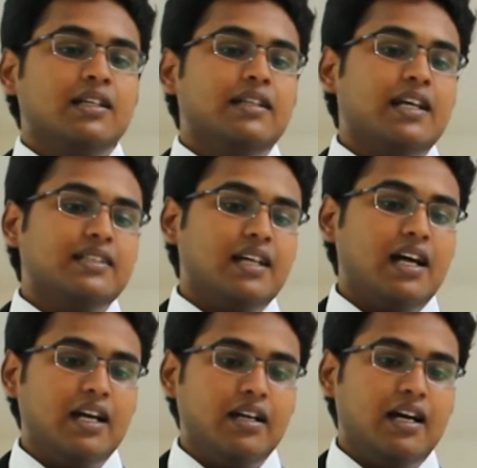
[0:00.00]
there is a
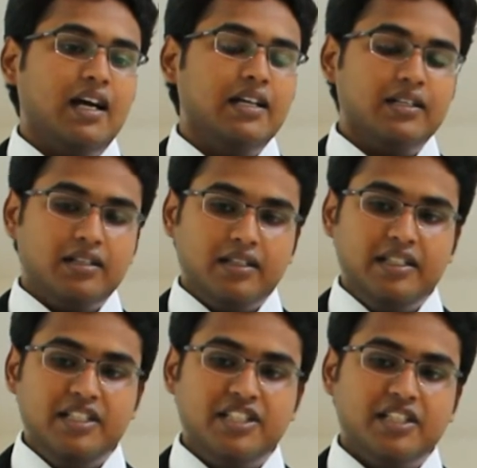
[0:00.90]
higher
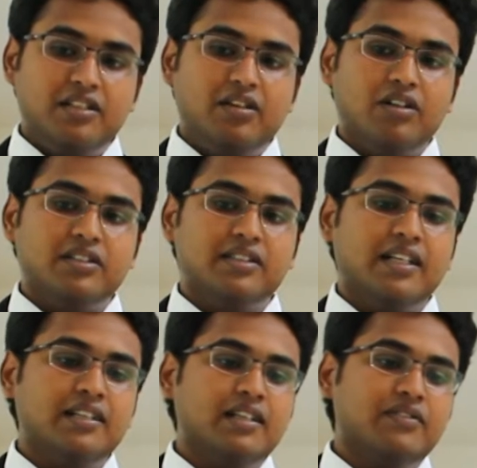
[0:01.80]
initial cost
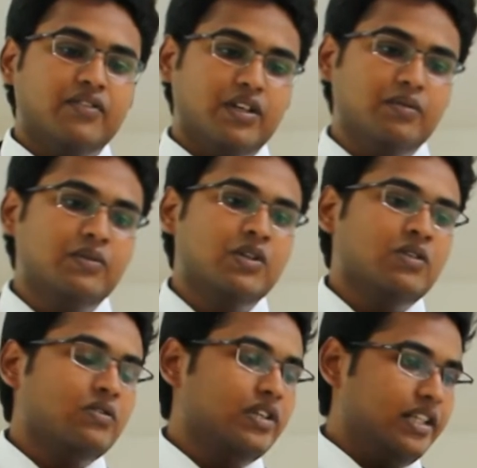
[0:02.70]
that a firm
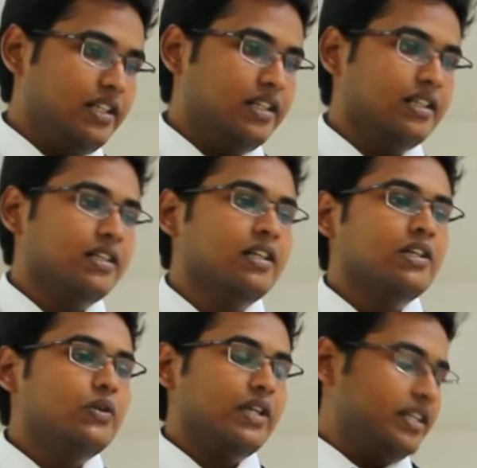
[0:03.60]
would incur
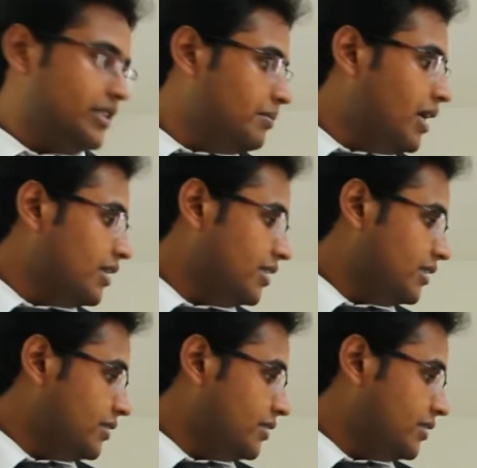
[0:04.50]
to enter the market.